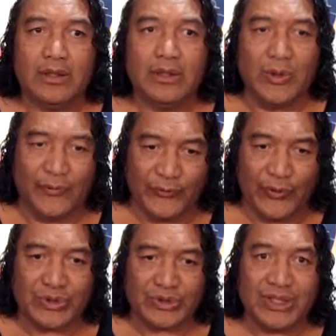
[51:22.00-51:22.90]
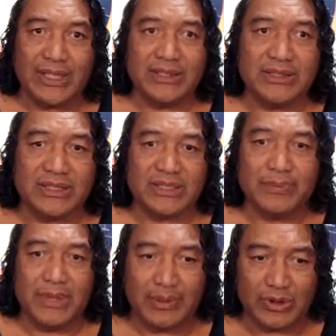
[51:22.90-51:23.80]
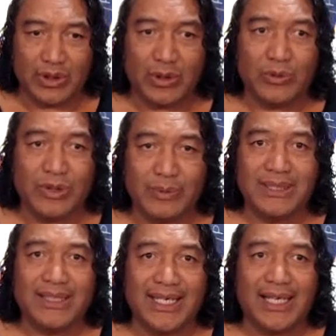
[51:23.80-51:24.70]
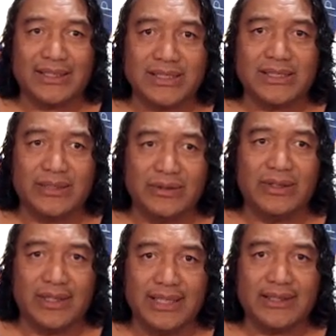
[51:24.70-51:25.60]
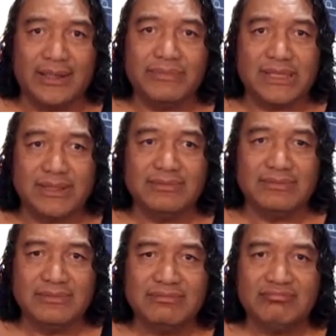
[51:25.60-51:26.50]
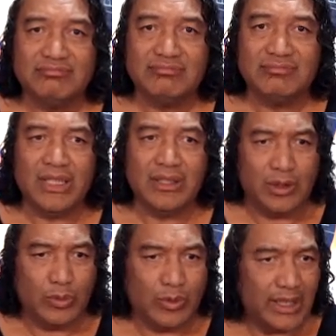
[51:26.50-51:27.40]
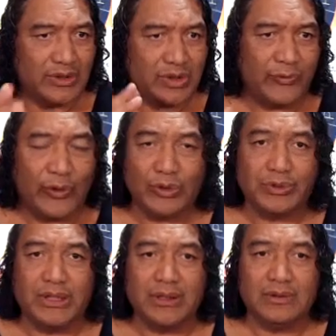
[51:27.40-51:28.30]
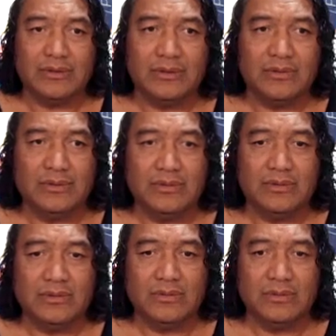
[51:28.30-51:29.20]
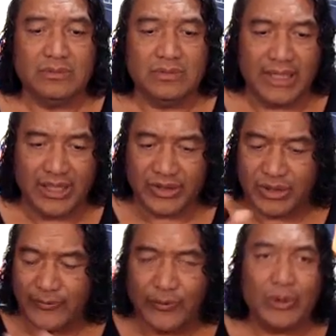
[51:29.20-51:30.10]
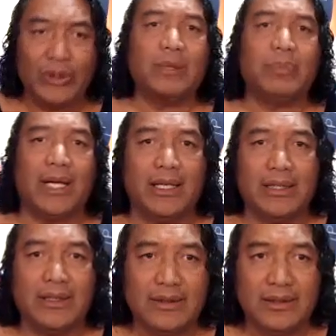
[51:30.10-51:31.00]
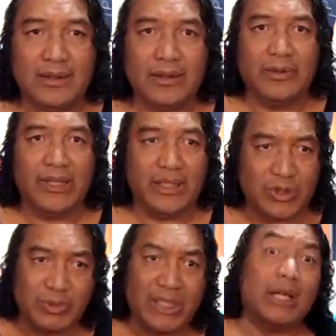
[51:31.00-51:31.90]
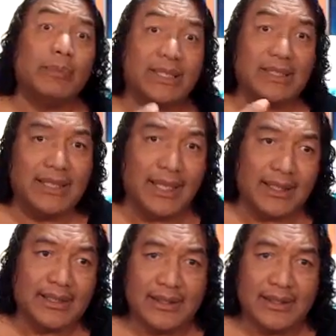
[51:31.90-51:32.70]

your first challenge is to be able to hold them in the darkness until the light comes, without you faltering, without you falling apart, without you becoming the dark.